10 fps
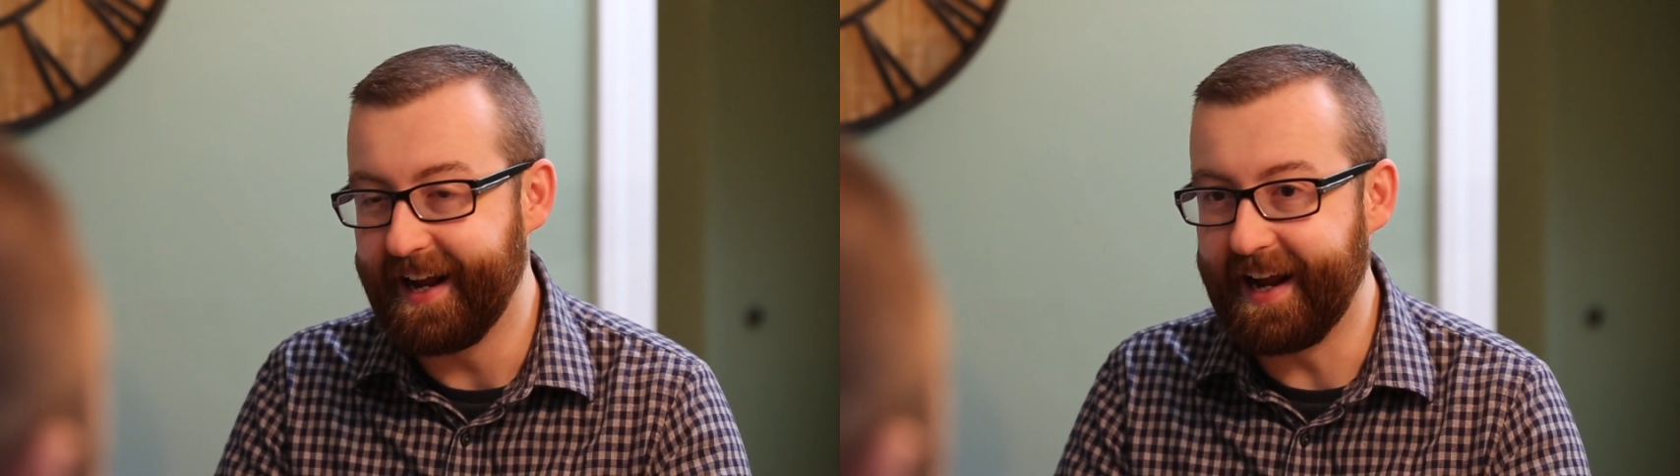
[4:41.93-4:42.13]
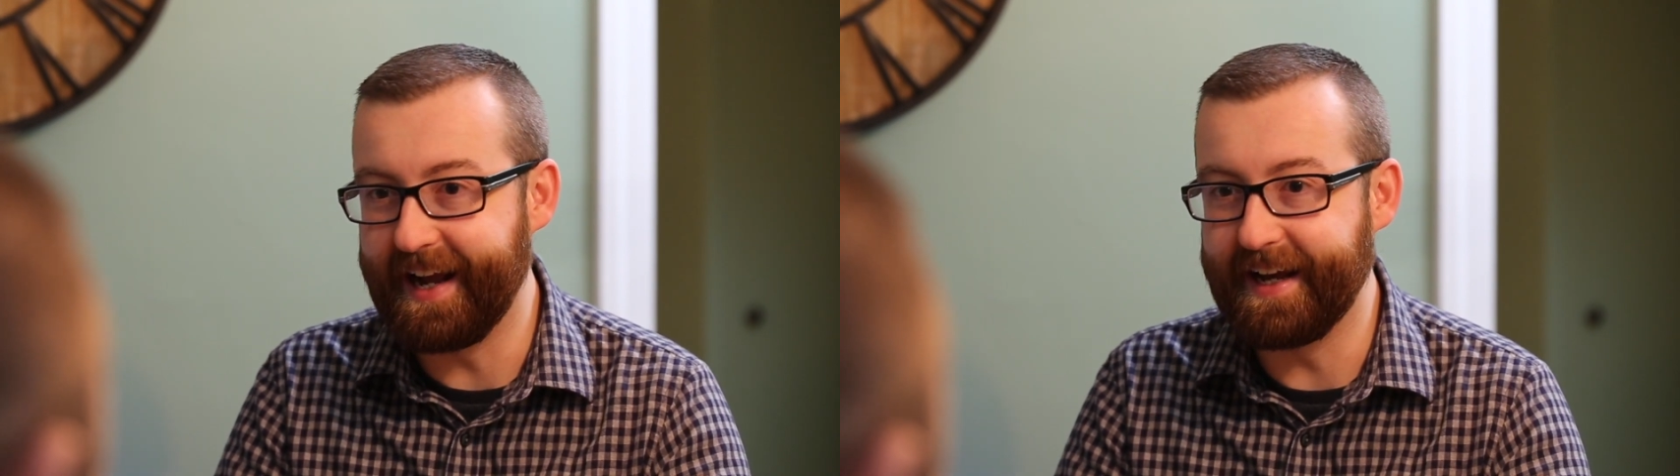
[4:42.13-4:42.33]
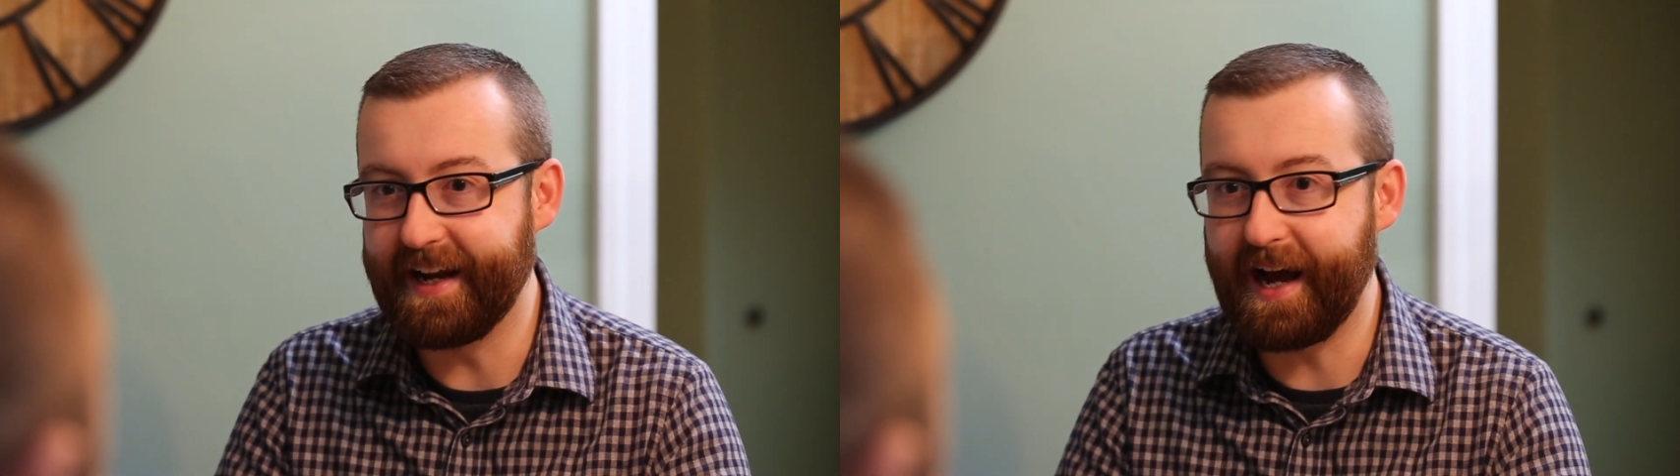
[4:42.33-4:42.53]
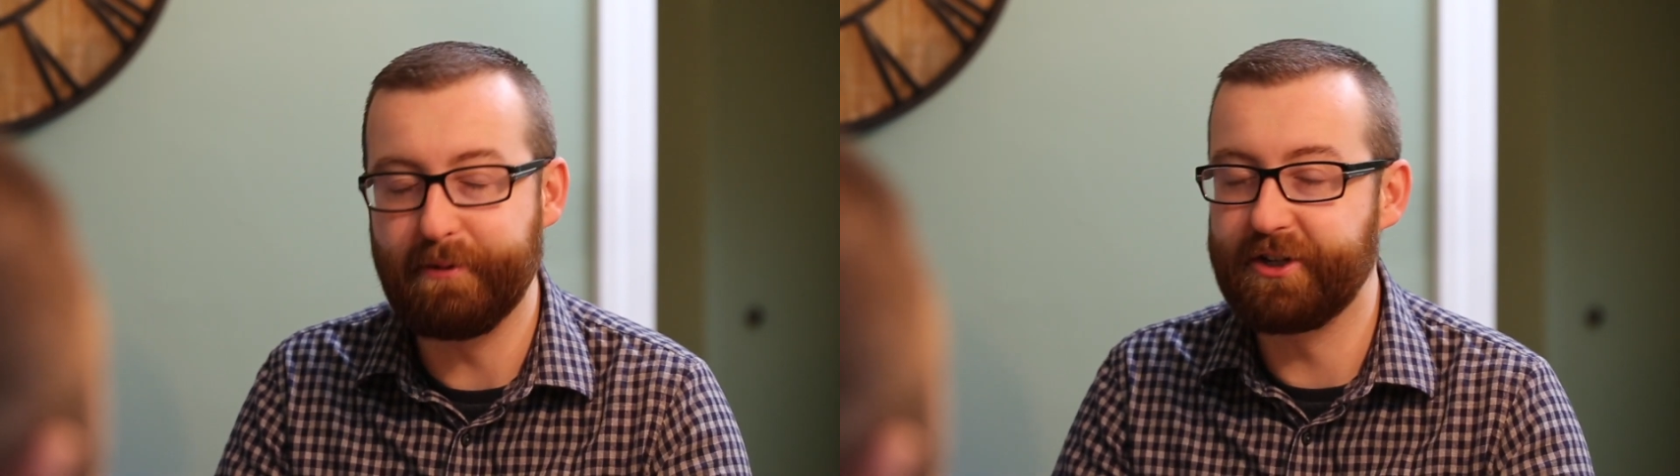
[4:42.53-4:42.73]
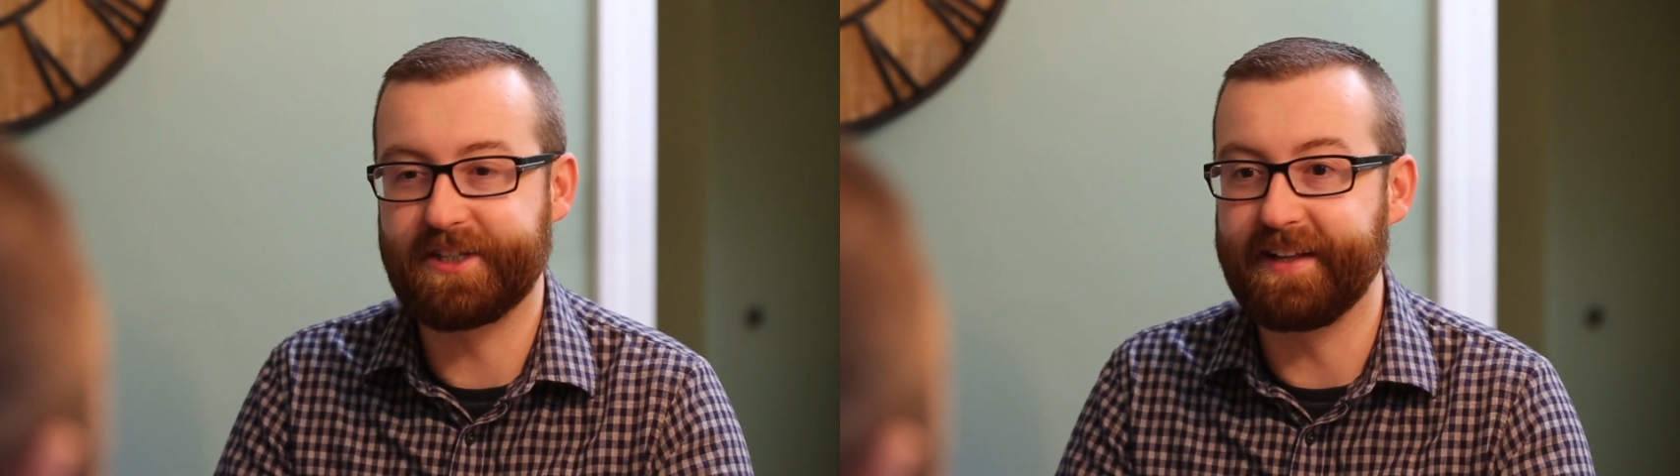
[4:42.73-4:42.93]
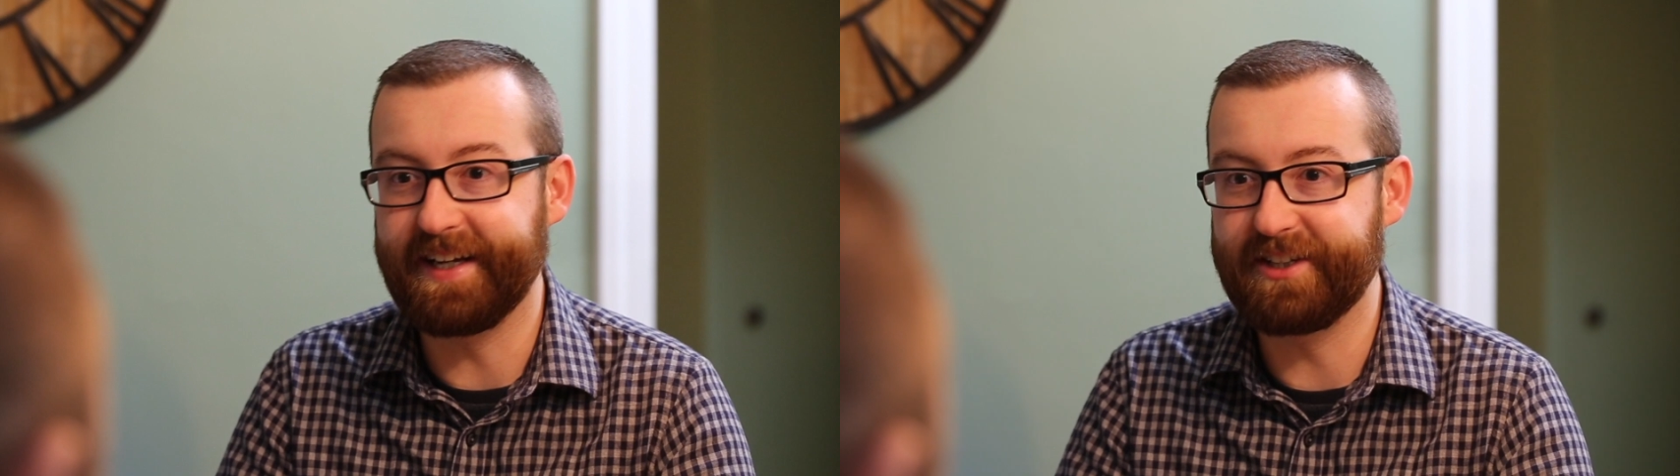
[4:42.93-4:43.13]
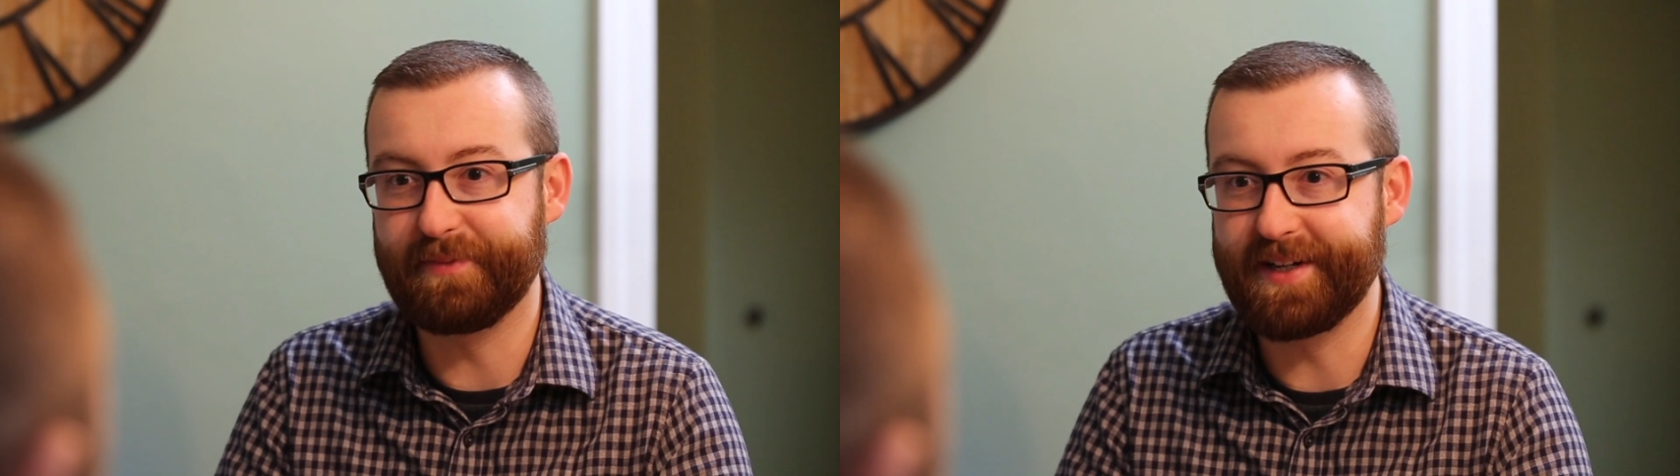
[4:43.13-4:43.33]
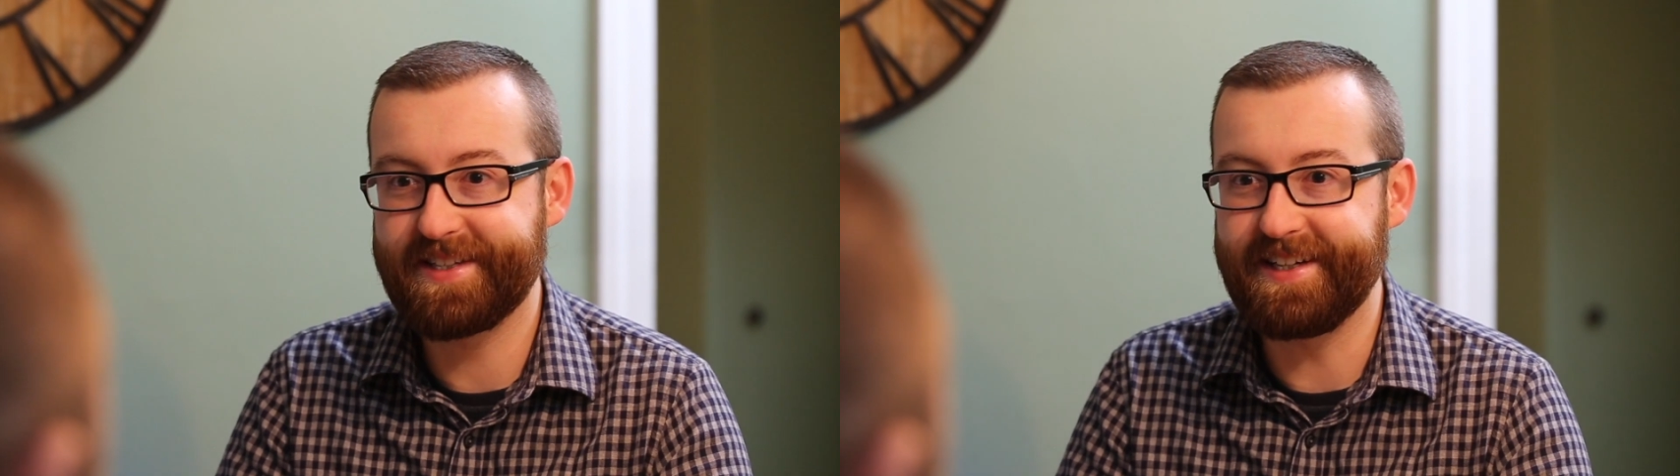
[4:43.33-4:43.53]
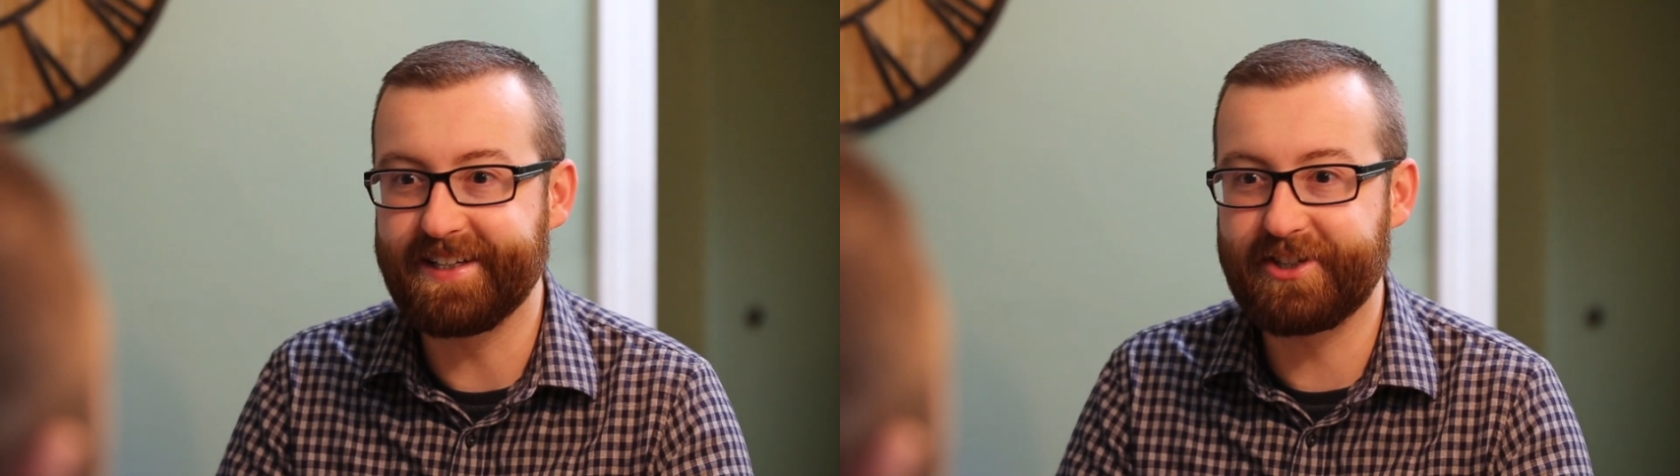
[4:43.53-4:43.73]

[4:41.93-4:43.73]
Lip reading: and I was just on the edge of my seat,